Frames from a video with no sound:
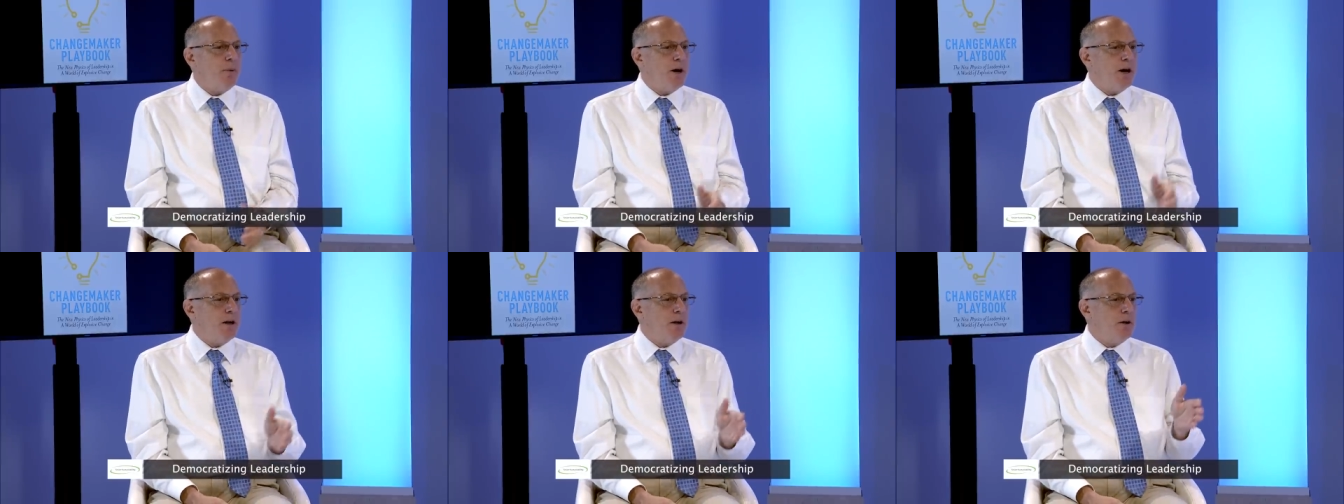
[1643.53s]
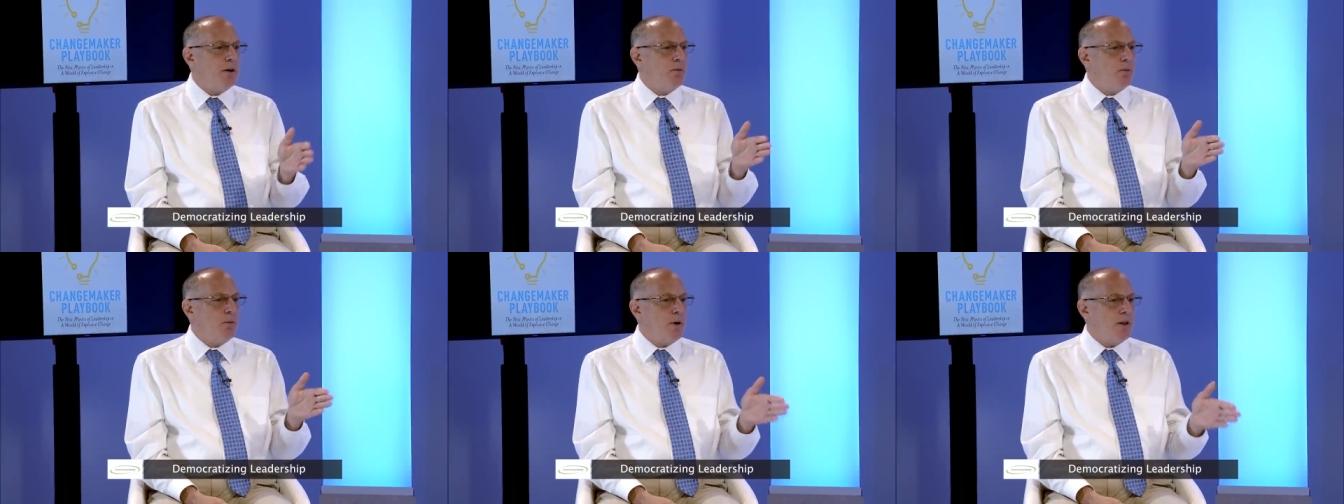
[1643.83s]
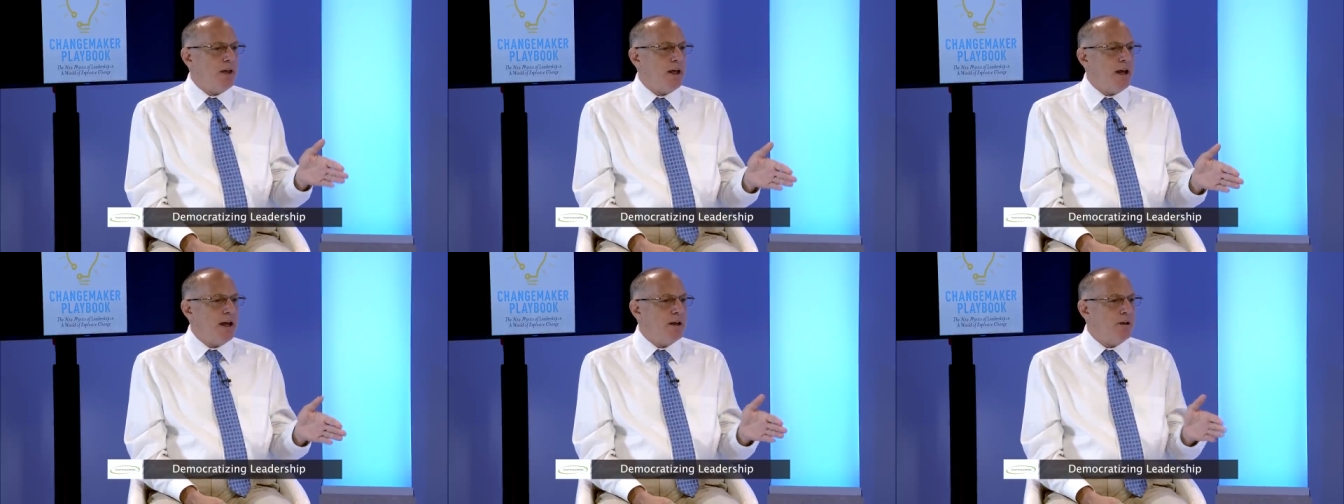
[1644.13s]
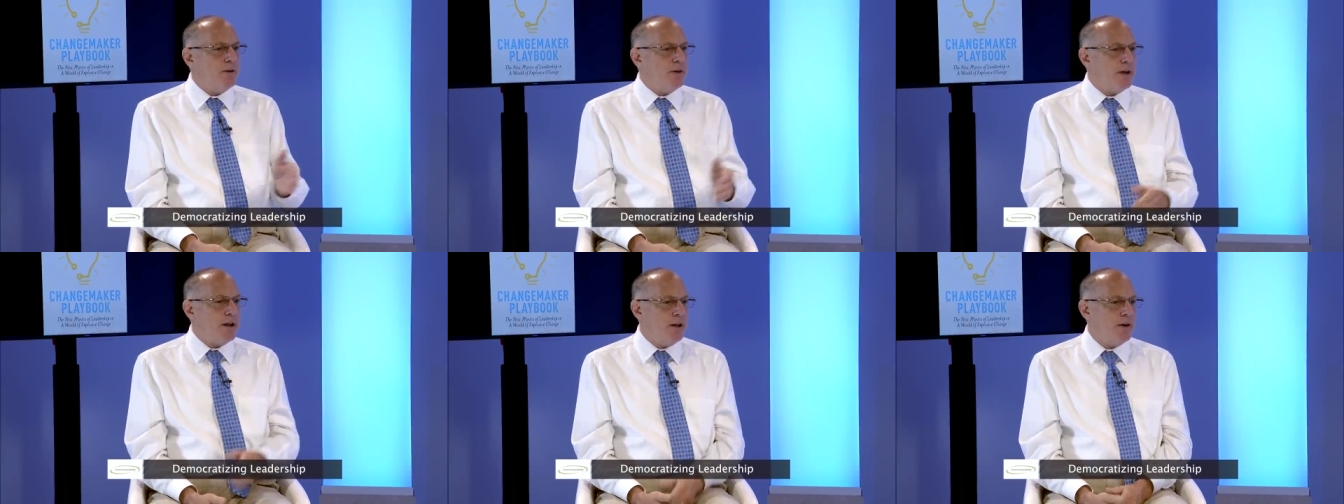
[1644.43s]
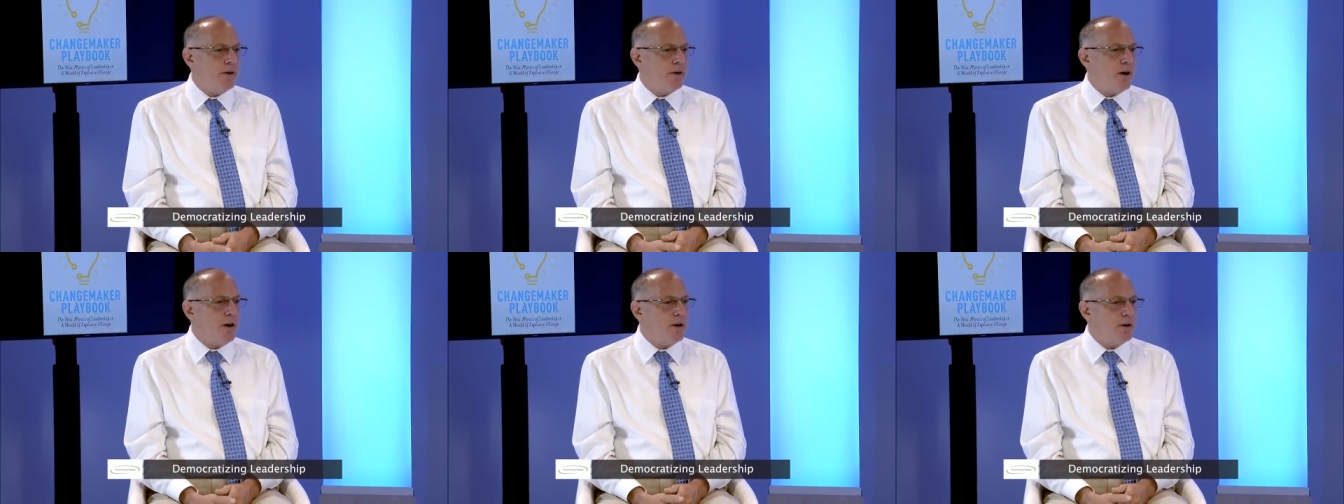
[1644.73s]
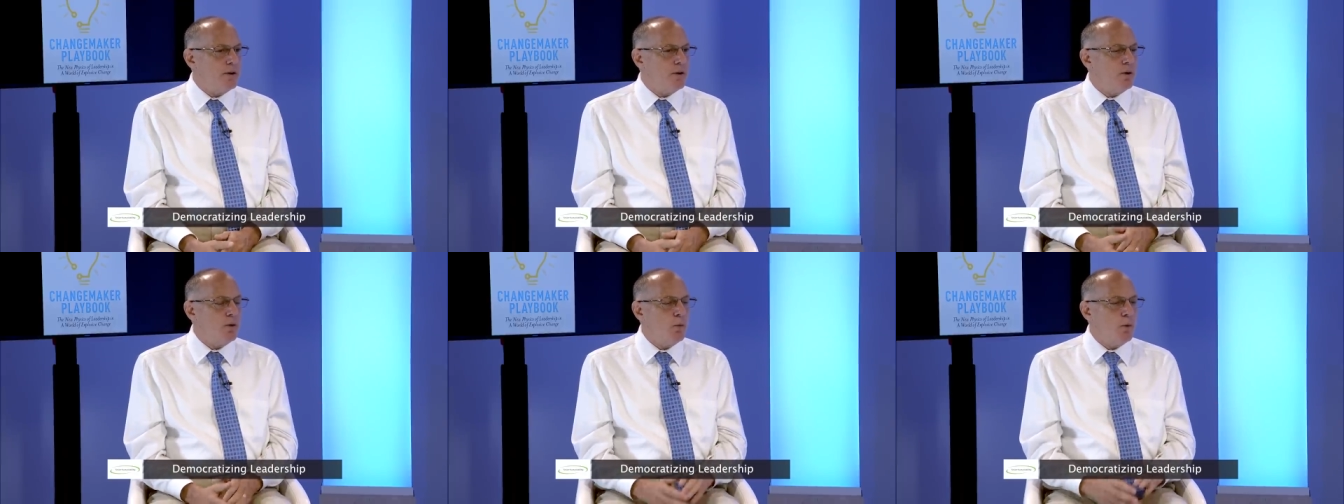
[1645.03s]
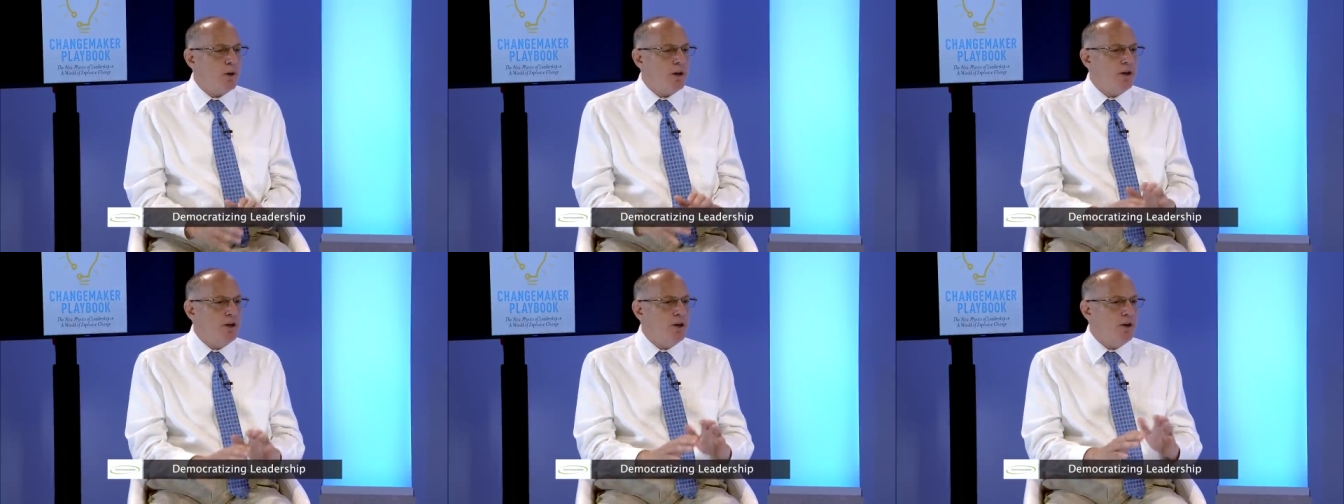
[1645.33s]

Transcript: But when they entered kindergarten, we